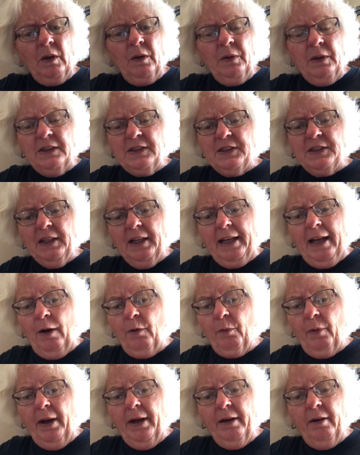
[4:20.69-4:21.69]
that stuck out
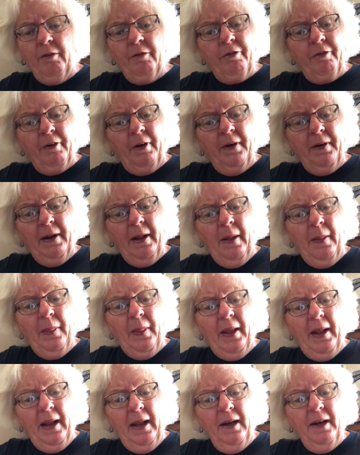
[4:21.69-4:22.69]
right in front, and
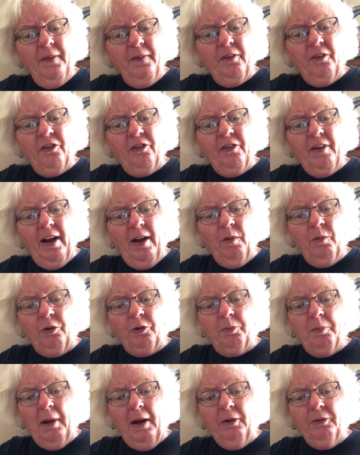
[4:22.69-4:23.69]
the end of the snout was
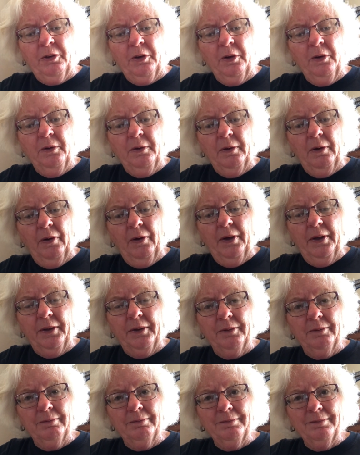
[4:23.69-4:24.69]
mounted
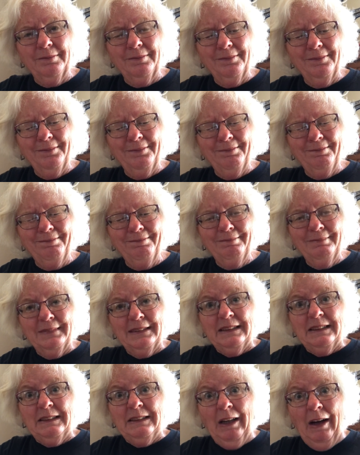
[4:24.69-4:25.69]
on
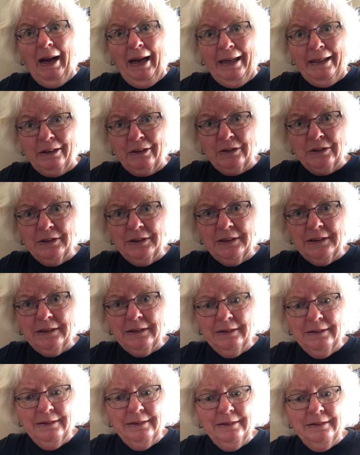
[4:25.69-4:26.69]
tires.
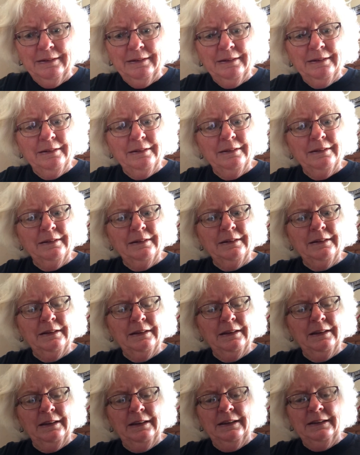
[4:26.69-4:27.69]

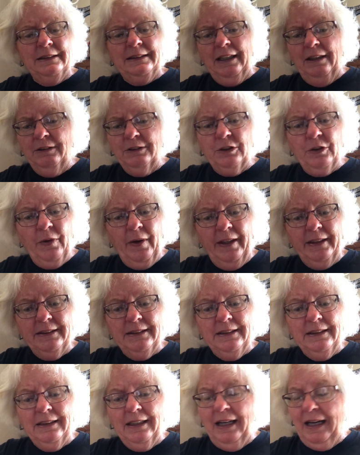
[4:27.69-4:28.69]
Sounds
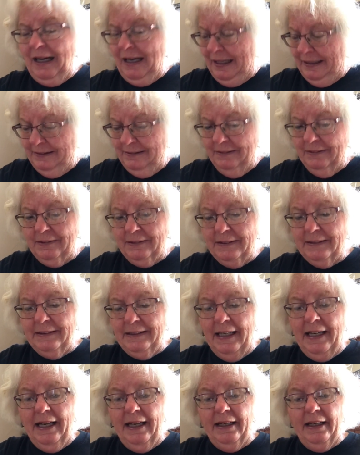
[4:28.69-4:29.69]
crazy? I
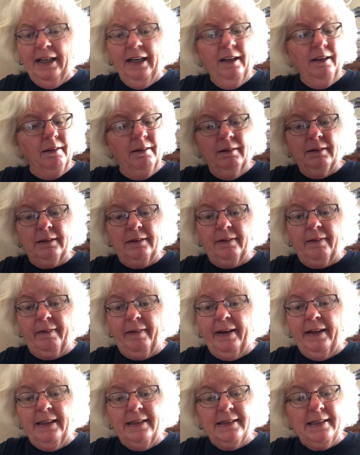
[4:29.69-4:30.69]
understand. It looked
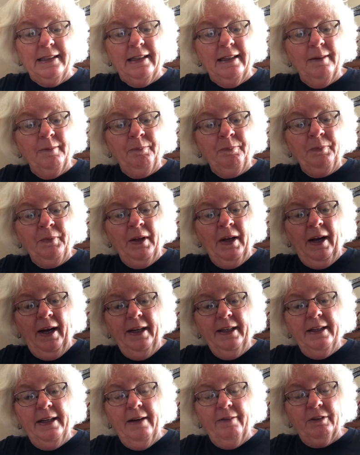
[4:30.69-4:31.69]
crazy.
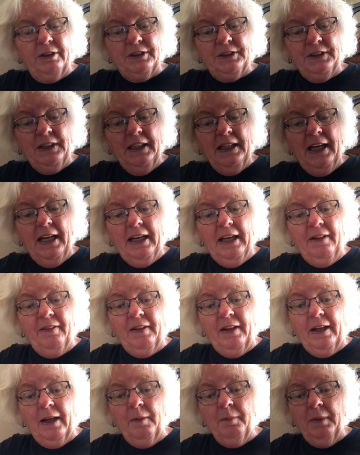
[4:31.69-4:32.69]
I'd never seen
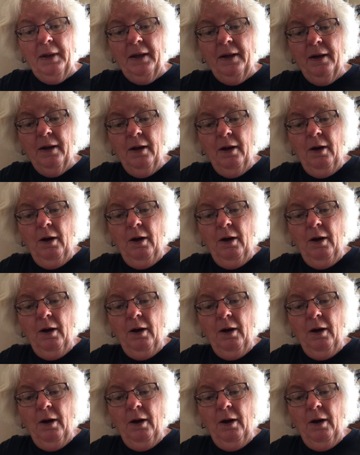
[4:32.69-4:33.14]
anything. I mean,